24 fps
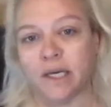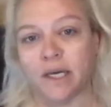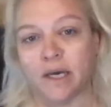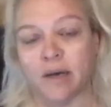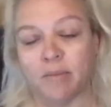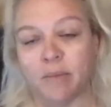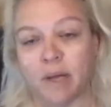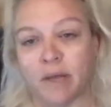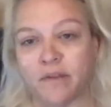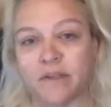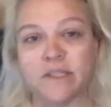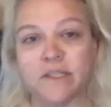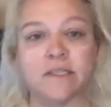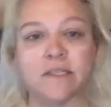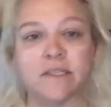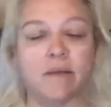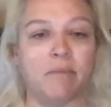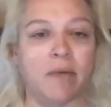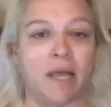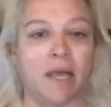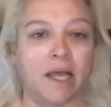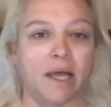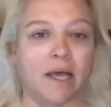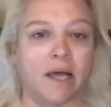Now, this is a
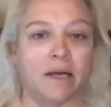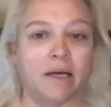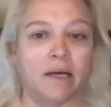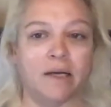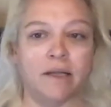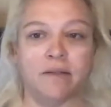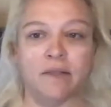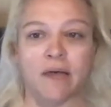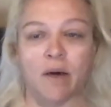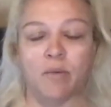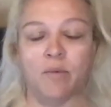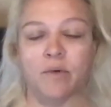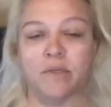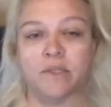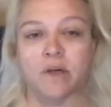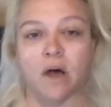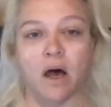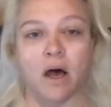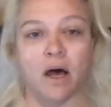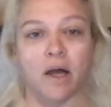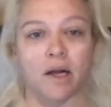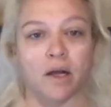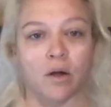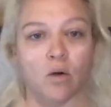man that was
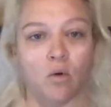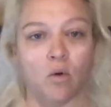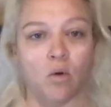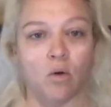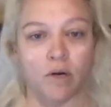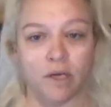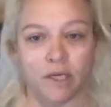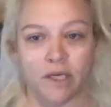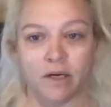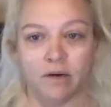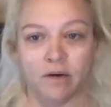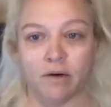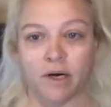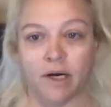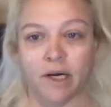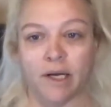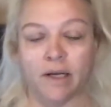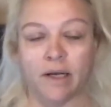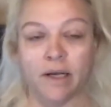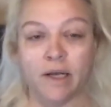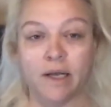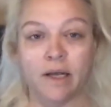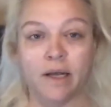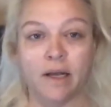on a court hearing
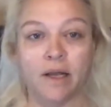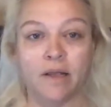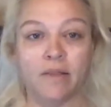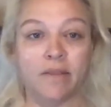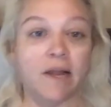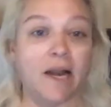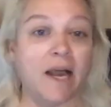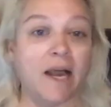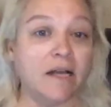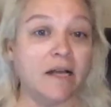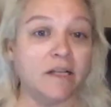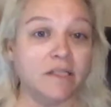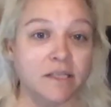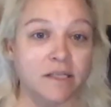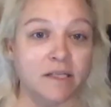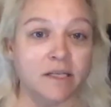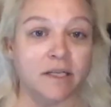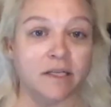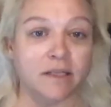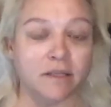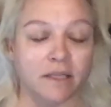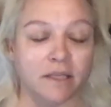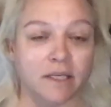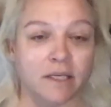that
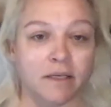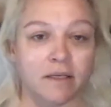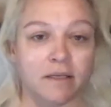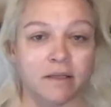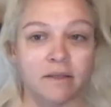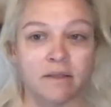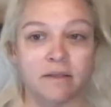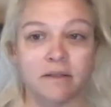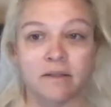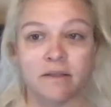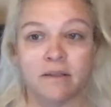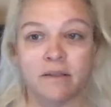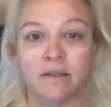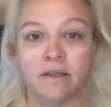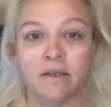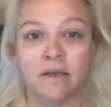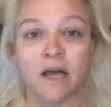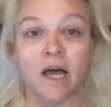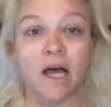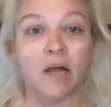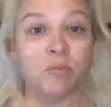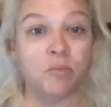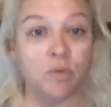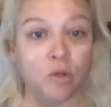accidentally
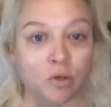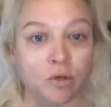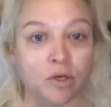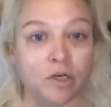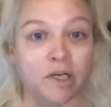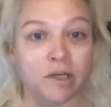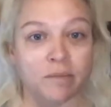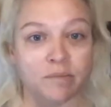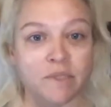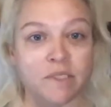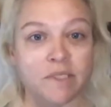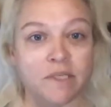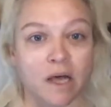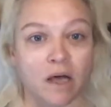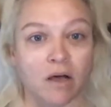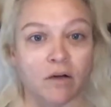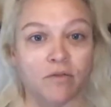unmuted himself